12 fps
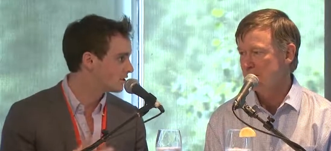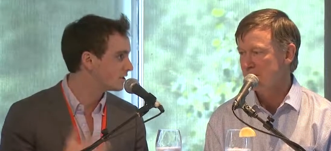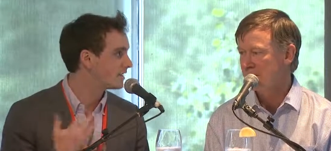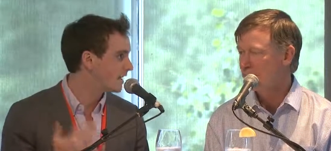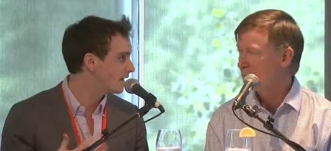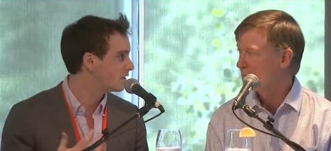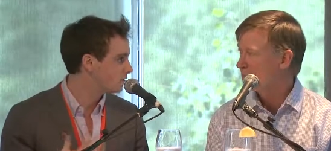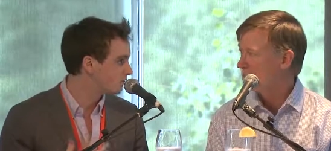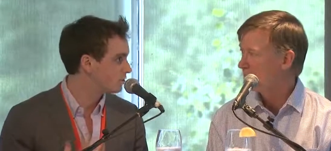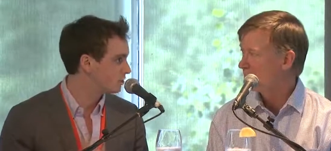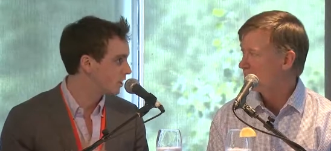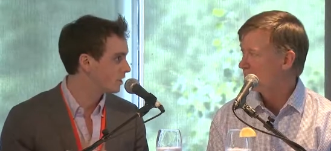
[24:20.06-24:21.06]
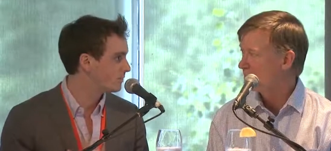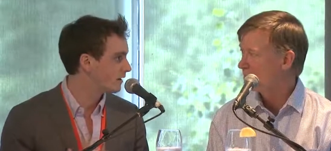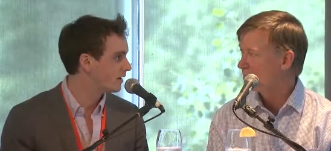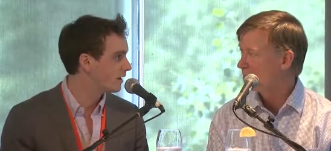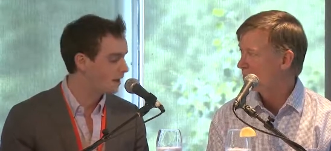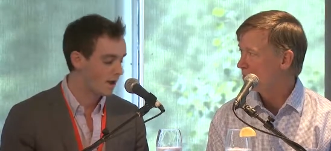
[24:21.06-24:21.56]
Speaker 1: to lead and use your
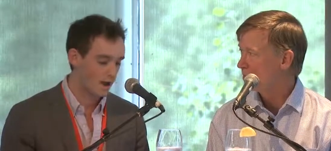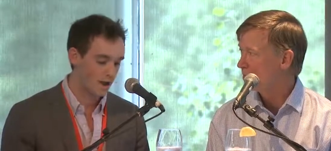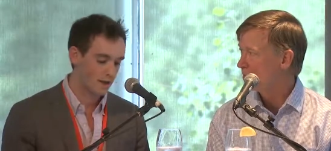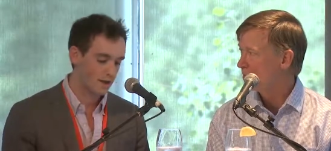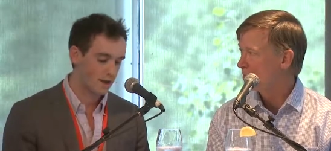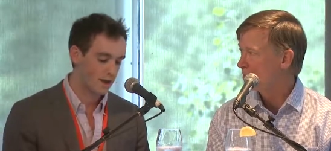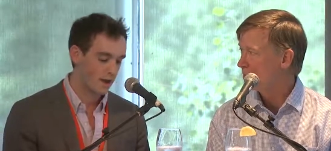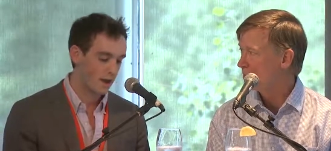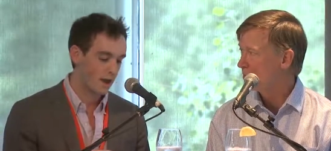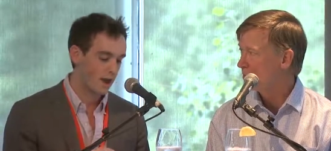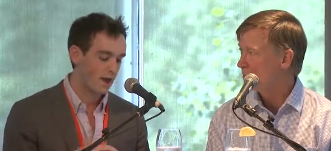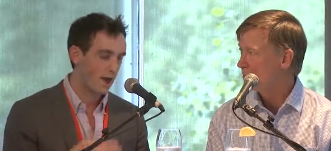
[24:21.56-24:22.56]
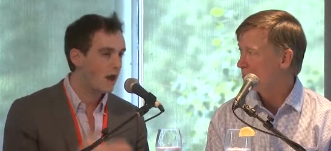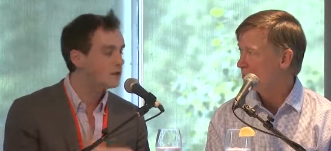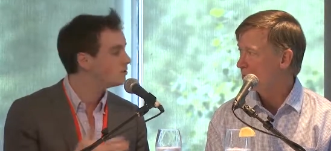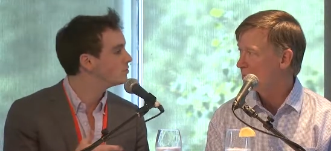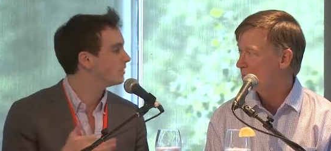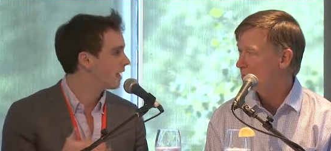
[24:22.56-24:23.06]
judgment. Uh, how
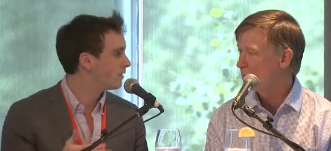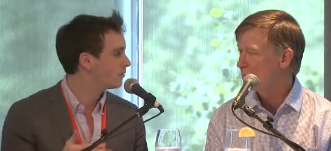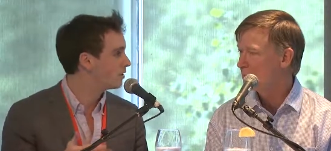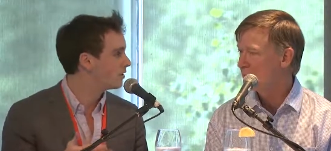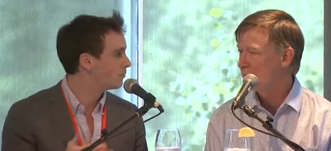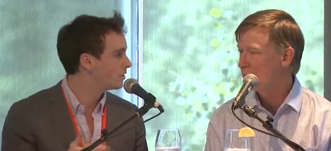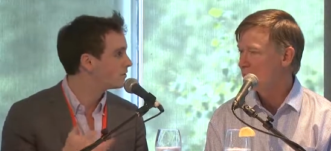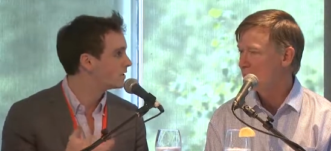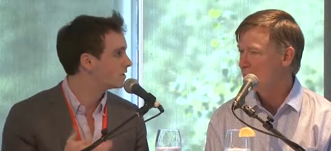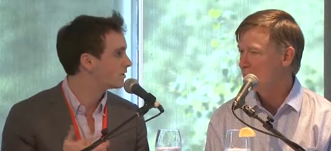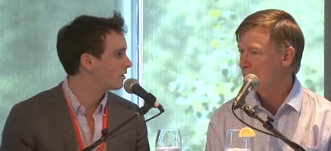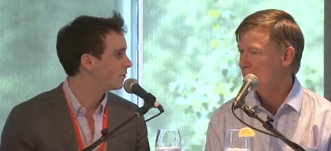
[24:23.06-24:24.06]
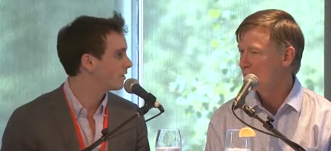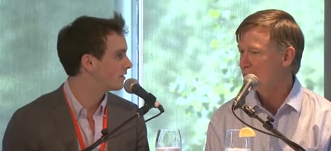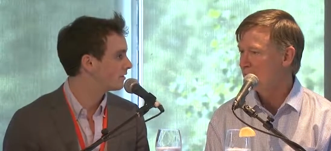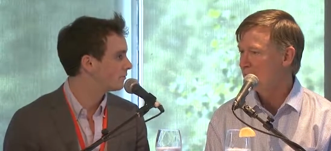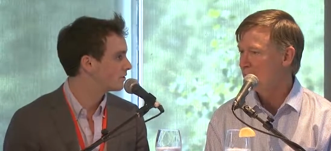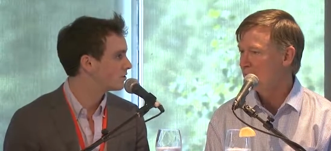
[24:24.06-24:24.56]
do you do that when, when you're disagreed
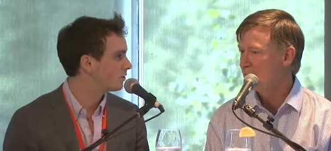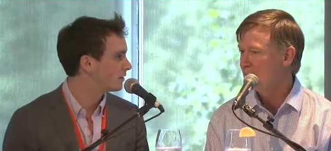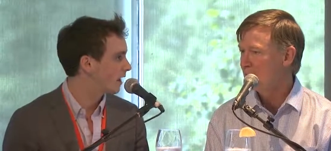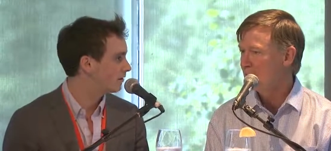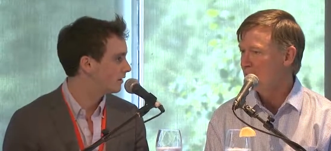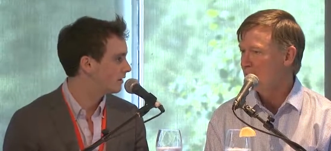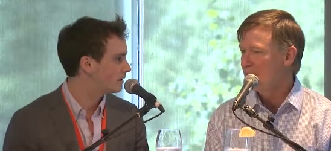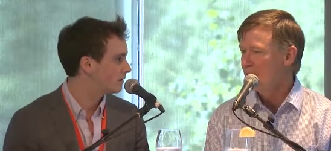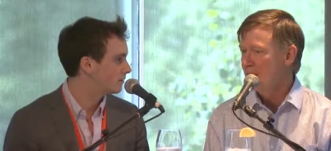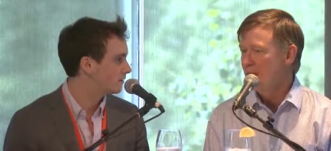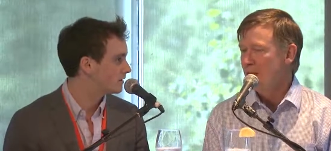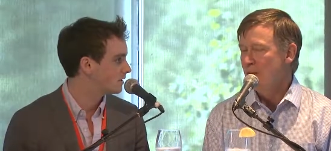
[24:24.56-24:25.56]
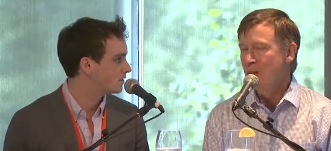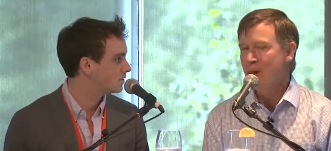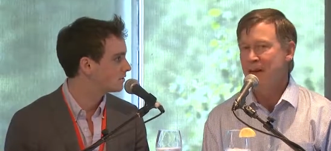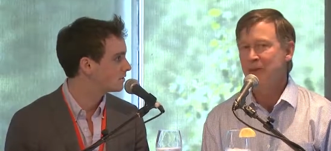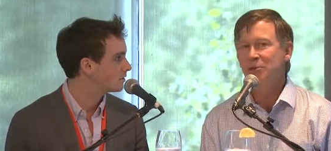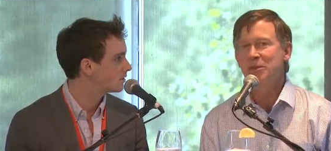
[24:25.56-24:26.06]
with, with so loudly on some of these issues?
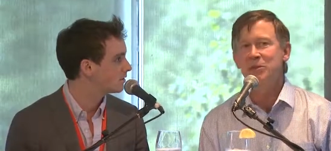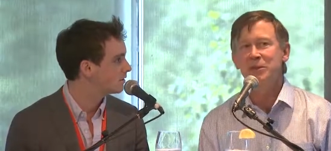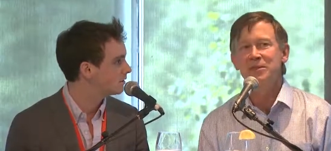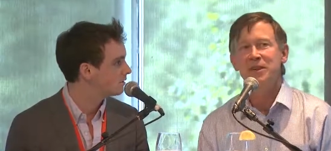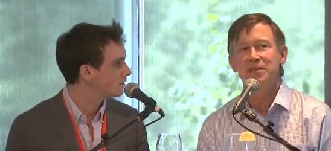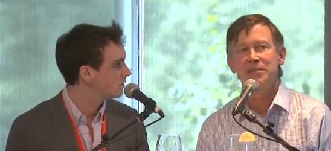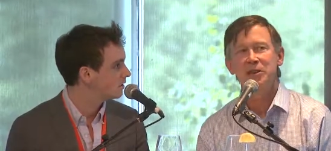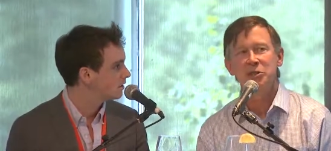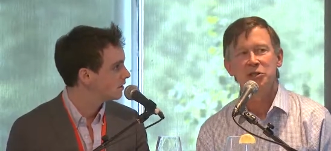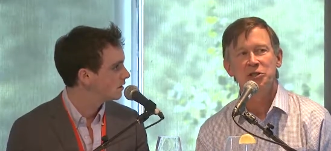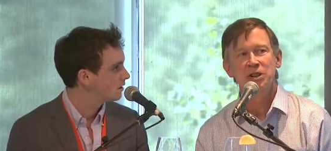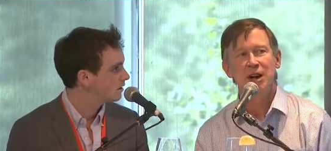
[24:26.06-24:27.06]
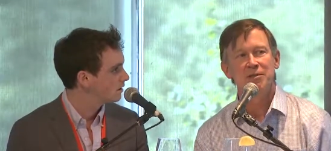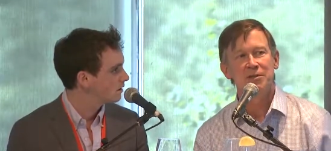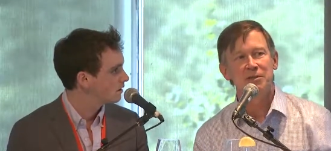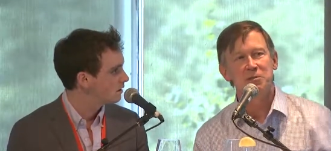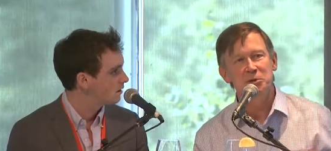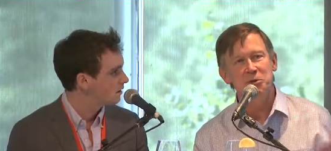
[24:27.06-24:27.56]
Well, I don't
Speaker 2: think we've done a very good job
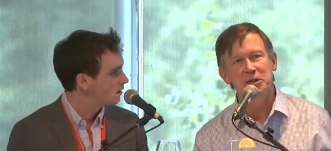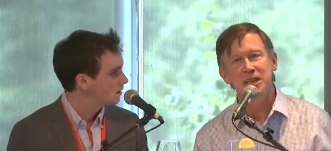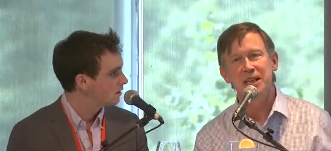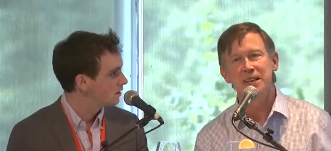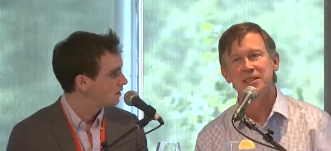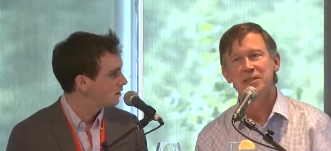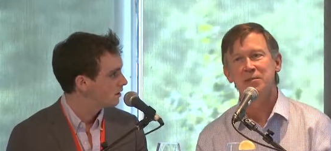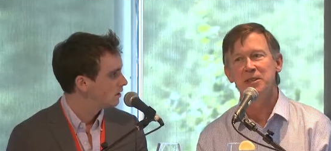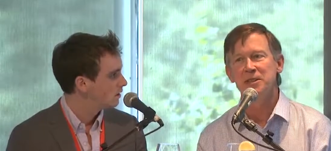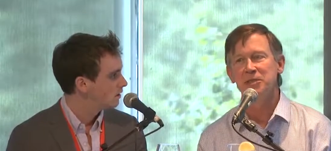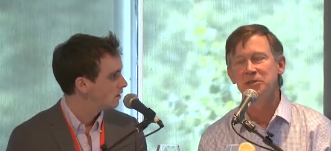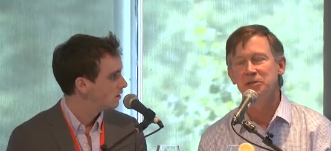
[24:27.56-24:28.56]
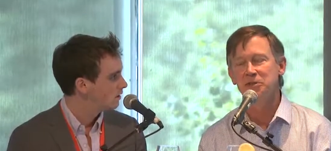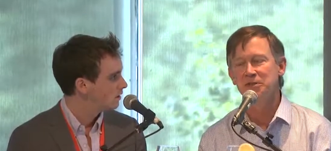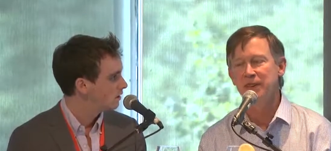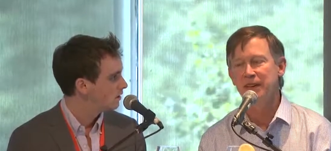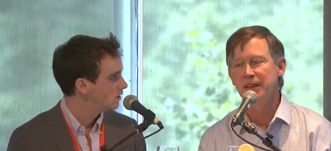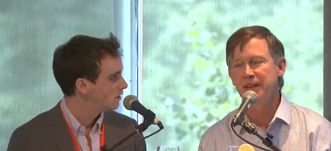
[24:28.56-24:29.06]
of communicating some of the
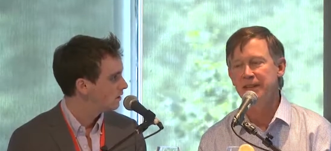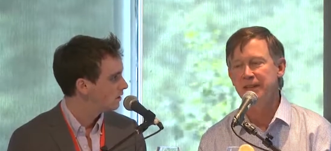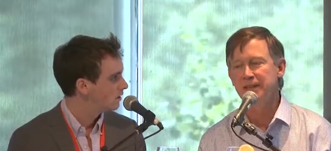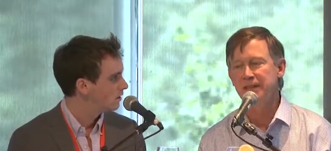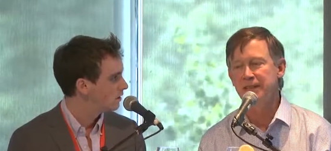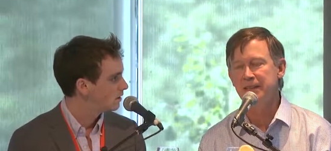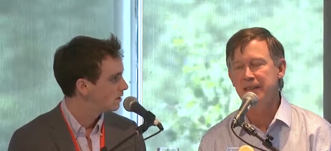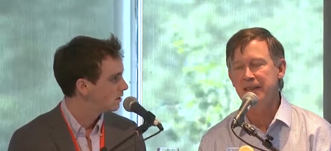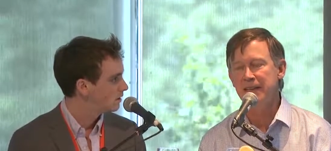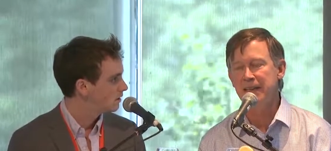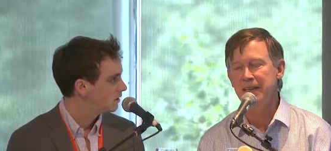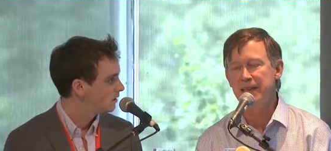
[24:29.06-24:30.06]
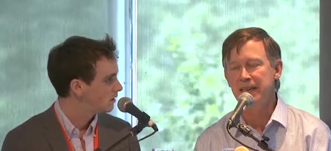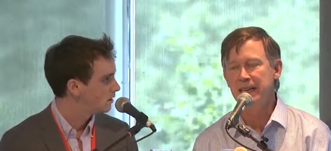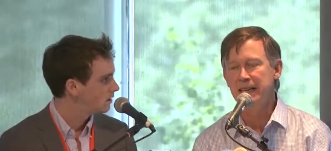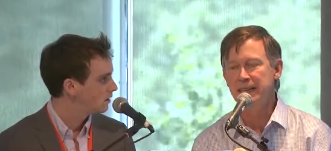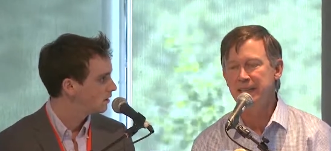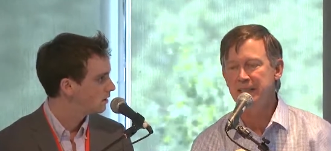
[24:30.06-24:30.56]
issues. Uh,
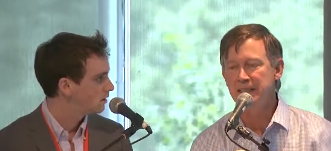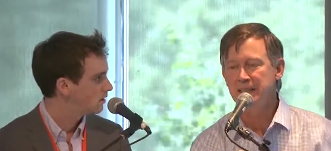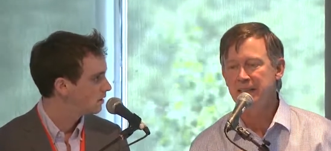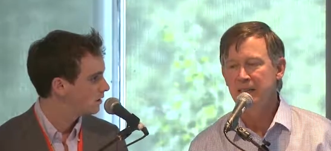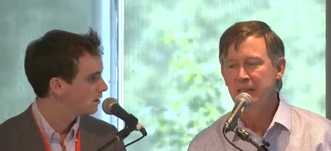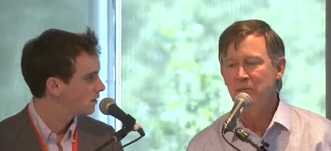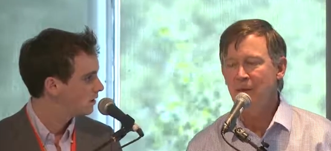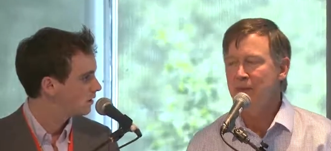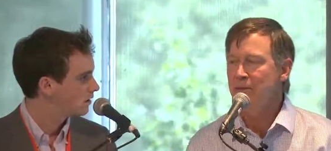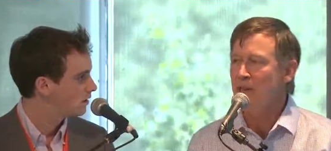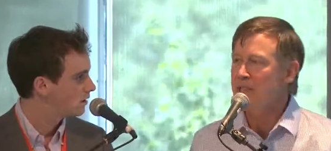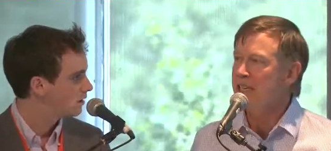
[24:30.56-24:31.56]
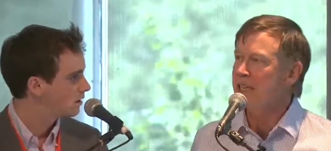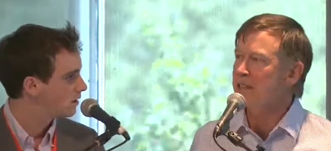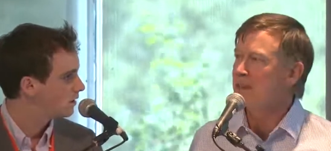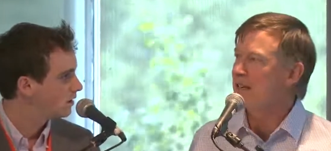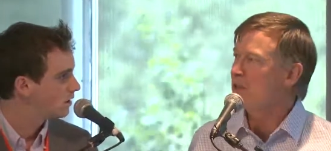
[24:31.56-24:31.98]
and the, uh, I'll take uh,